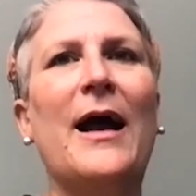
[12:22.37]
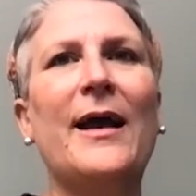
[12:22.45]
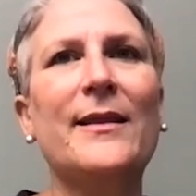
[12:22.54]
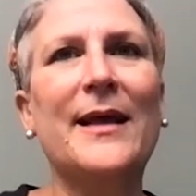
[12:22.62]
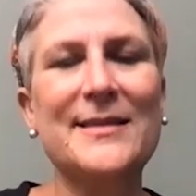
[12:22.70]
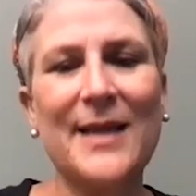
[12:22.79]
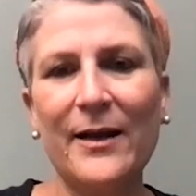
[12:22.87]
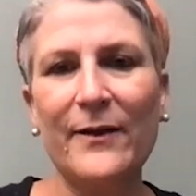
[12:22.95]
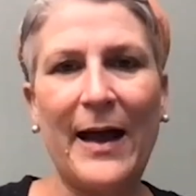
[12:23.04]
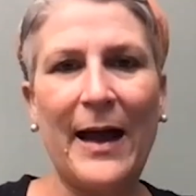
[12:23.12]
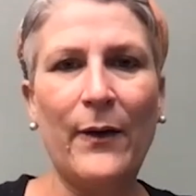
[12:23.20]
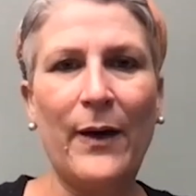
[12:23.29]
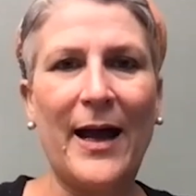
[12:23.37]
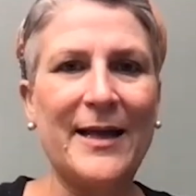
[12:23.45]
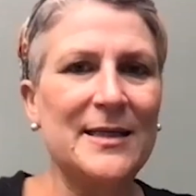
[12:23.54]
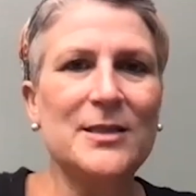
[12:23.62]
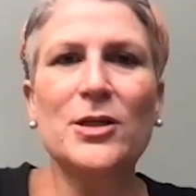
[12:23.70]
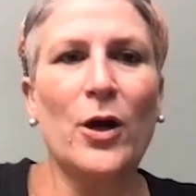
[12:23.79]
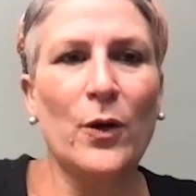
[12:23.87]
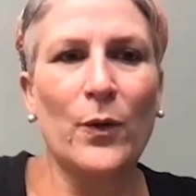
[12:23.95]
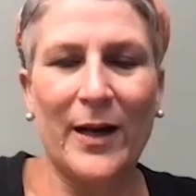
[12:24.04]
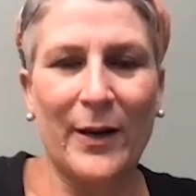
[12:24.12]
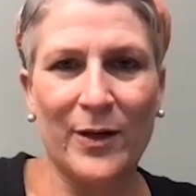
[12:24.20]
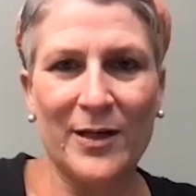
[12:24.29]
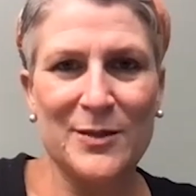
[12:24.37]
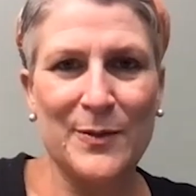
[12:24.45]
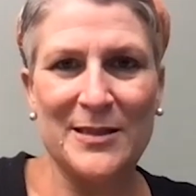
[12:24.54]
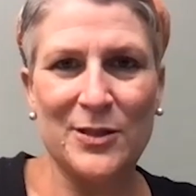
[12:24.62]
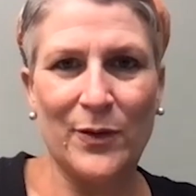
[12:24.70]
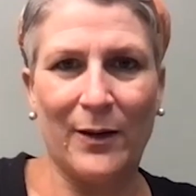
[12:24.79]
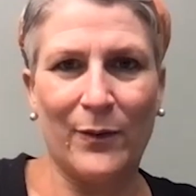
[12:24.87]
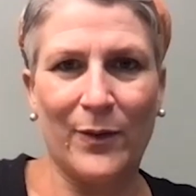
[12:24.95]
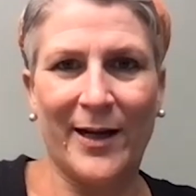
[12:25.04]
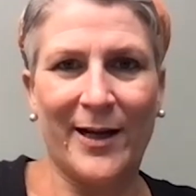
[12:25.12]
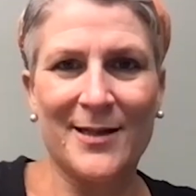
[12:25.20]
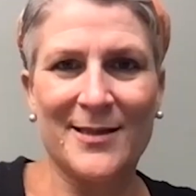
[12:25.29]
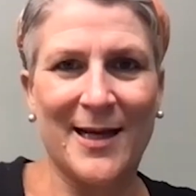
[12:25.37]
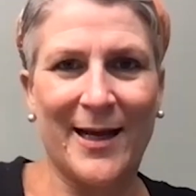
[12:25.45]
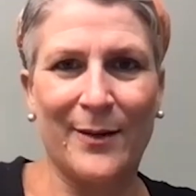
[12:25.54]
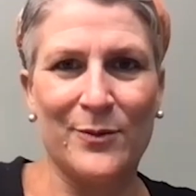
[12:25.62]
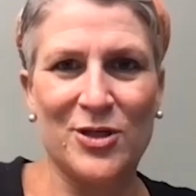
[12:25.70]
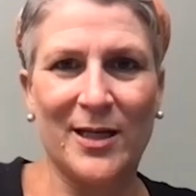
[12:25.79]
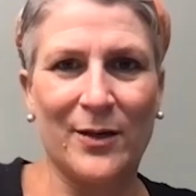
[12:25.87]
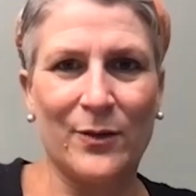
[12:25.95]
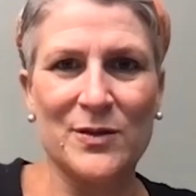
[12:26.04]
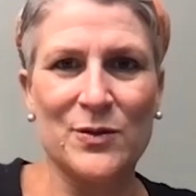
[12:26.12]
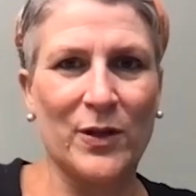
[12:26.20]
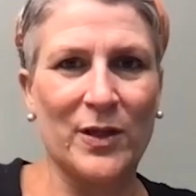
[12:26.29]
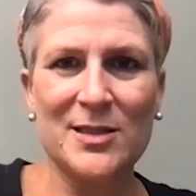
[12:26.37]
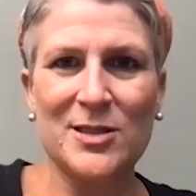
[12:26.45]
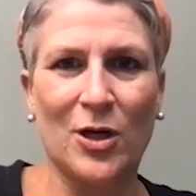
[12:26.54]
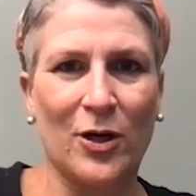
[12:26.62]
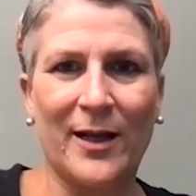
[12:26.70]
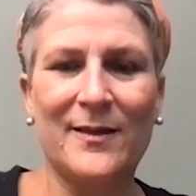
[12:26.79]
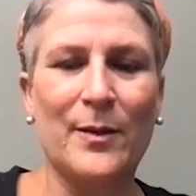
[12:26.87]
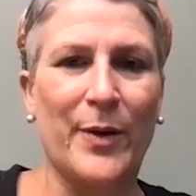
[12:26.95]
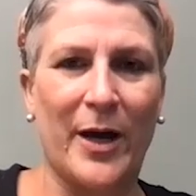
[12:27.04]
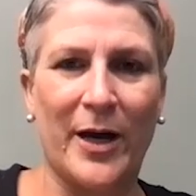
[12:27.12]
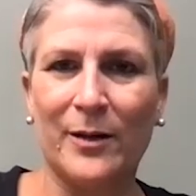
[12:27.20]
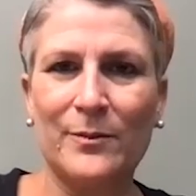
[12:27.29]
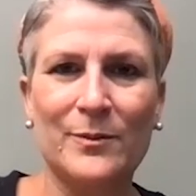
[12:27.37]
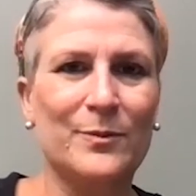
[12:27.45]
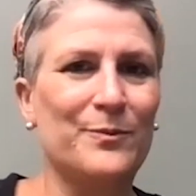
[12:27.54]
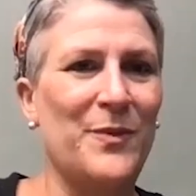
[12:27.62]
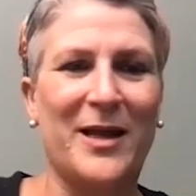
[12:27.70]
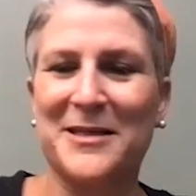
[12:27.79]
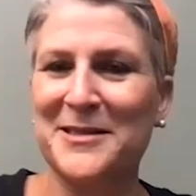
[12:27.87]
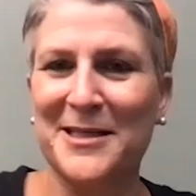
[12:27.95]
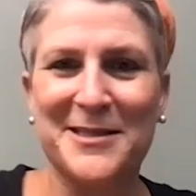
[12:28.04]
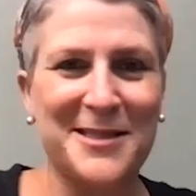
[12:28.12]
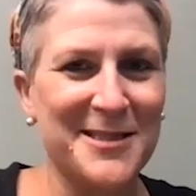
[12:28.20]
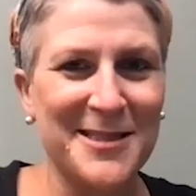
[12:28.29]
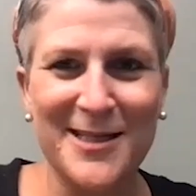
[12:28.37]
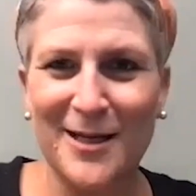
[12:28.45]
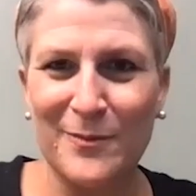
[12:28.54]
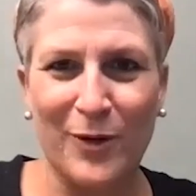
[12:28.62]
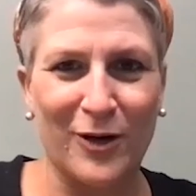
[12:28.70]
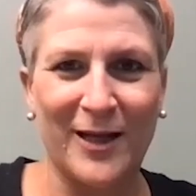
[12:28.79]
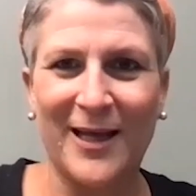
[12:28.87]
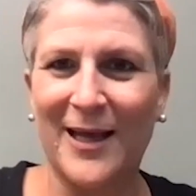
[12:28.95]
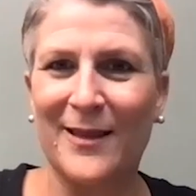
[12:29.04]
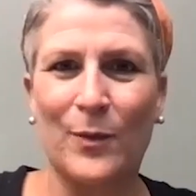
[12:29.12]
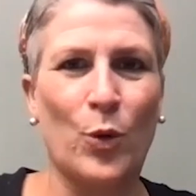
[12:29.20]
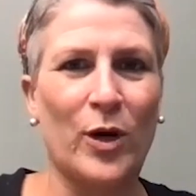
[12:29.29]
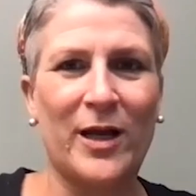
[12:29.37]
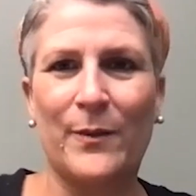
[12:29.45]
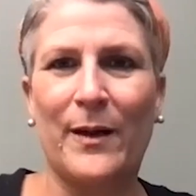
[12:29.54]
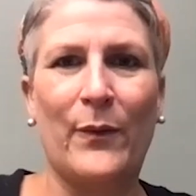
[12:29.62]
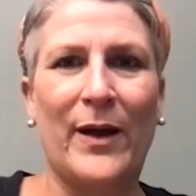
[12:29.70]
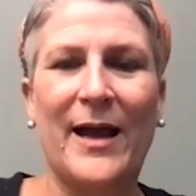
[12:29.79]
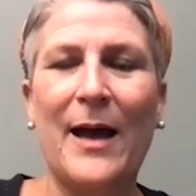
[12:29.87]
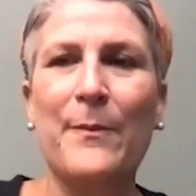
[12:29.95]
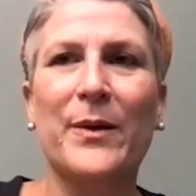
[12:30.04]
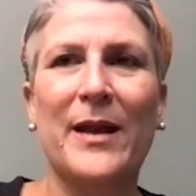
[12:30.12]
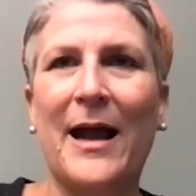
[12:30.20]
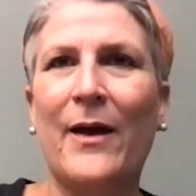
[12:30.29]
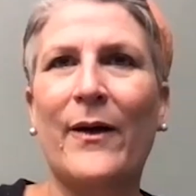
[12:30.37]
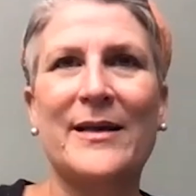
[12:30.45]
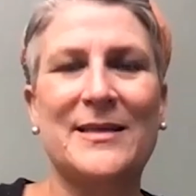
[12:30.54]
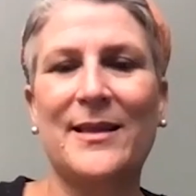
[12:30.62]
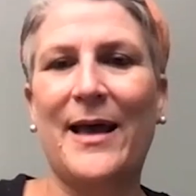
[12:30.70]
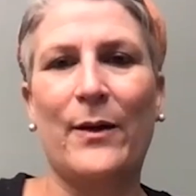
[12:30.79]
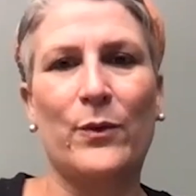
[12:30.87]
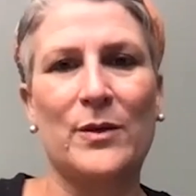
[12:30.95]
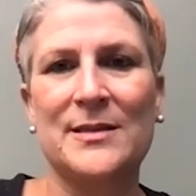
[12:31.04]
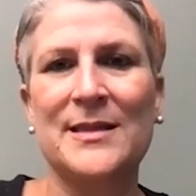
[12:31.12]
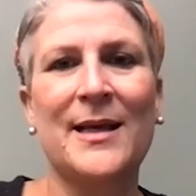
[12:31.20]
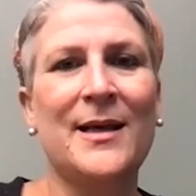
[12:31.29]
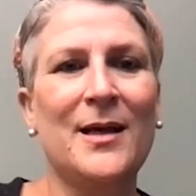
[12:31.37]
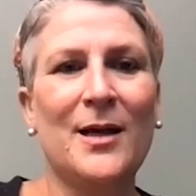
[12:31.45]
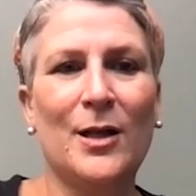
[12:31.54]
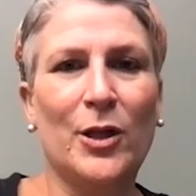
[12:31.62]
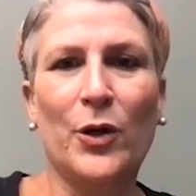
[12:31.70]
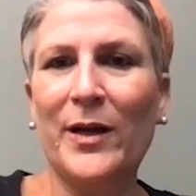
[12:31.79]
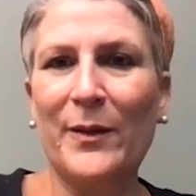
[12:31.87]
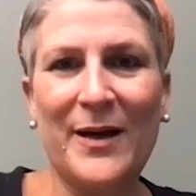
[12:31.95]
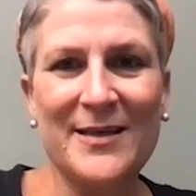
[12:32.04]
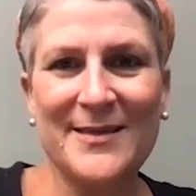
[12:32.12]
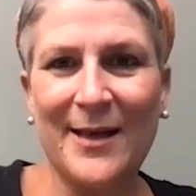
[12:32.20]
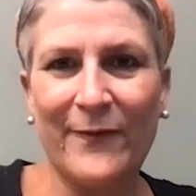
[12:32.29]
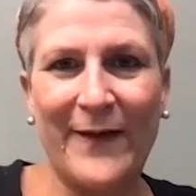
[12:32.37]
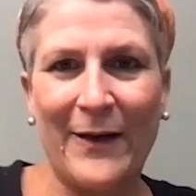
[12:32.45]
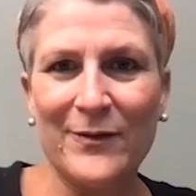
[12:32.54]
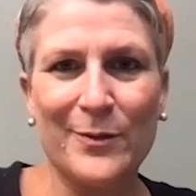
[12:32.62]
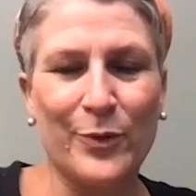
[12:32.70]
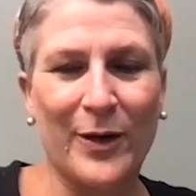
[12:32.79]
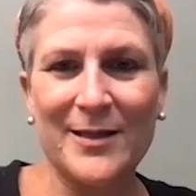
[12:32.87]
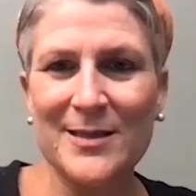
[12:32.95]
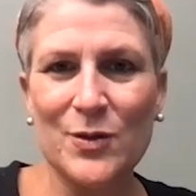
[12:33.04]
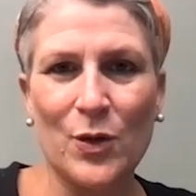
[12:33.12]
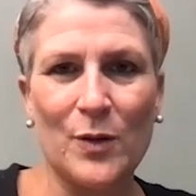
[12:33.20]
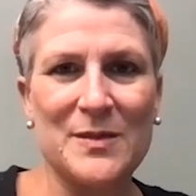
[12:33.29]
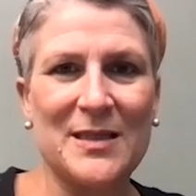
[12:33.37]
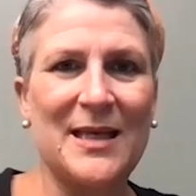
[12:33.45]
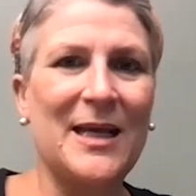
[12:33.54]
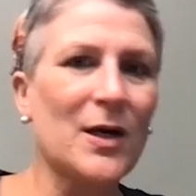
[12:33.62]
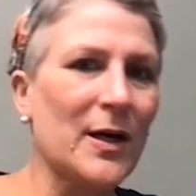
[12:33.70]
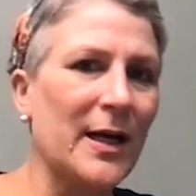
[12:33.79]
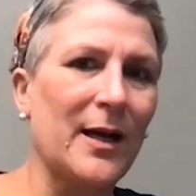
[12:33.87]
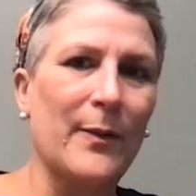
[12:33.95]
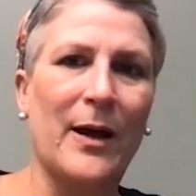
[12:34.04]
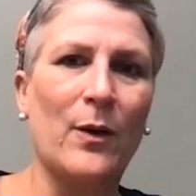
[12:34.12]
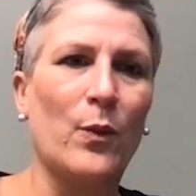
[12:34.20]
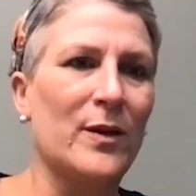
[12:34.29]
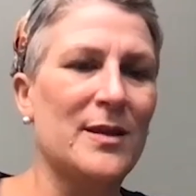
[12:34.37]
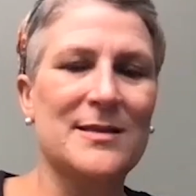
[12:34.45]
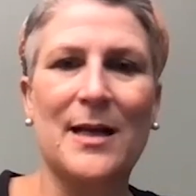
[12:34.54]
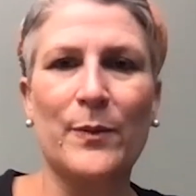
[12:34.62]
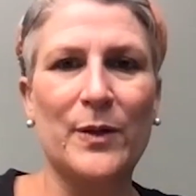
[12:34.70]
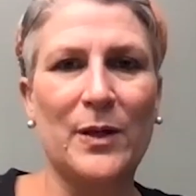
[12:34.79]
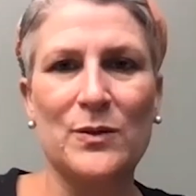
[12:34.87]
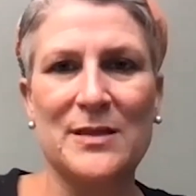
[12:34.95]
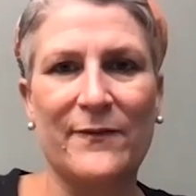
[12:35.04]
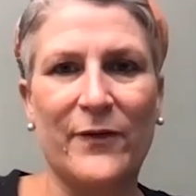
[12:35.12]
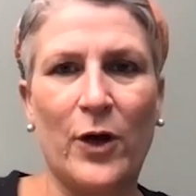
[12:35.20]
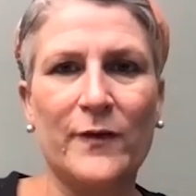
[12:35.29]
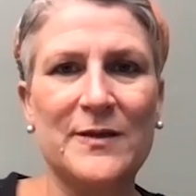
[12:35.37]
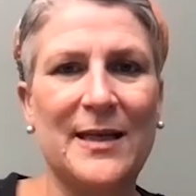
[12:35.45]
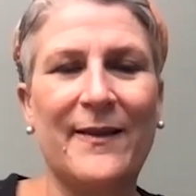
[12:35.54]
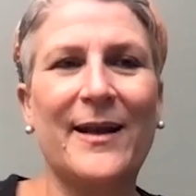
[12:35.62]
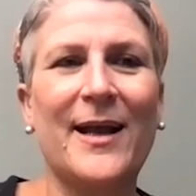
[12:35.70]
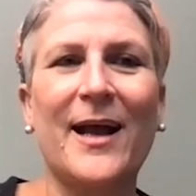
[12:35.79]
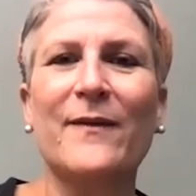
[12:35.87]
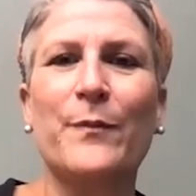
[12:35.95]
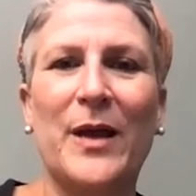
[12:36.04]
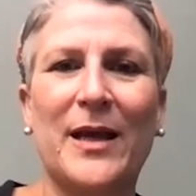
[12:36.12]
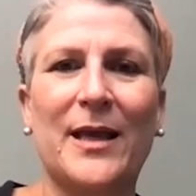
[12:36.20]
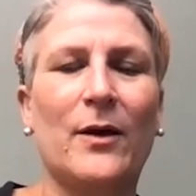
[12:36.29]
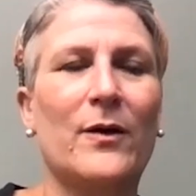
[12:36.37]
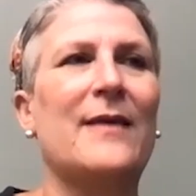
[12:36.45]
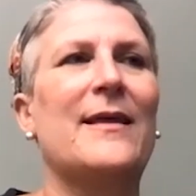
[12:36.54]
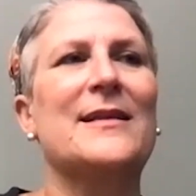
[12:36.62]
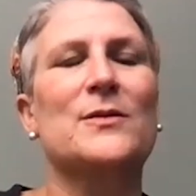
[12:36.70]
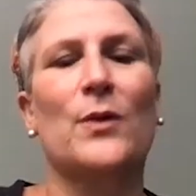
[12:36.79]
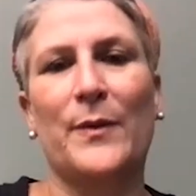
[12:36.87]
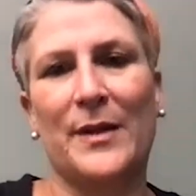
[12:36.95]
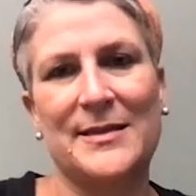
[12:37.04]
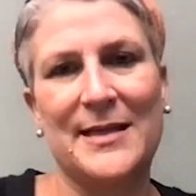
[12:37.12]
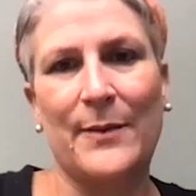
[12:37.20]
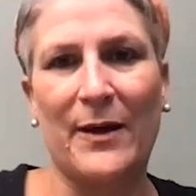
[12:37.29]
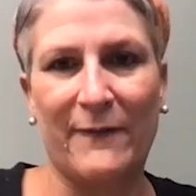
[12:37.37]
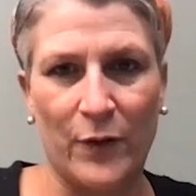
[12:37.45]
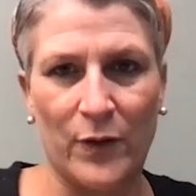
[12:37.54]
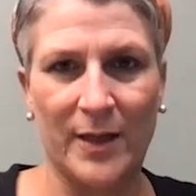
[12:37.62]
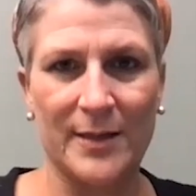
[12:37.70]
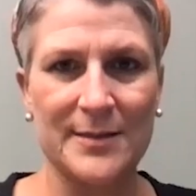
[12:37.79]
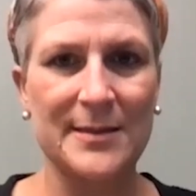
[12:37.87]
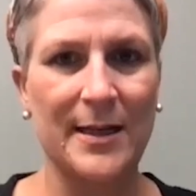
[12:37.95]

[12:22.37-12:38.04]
that's kind of how I didn't know what I wanted to be doing when I got to IMG. It was really starting at the bottom, an assistant to Doug Perney, and then working my way up. But how I did that was loaning myself out to brainstorms and hearing about what this company was involved in, and then kind of picking, okay, that's where I'm going to set my focus.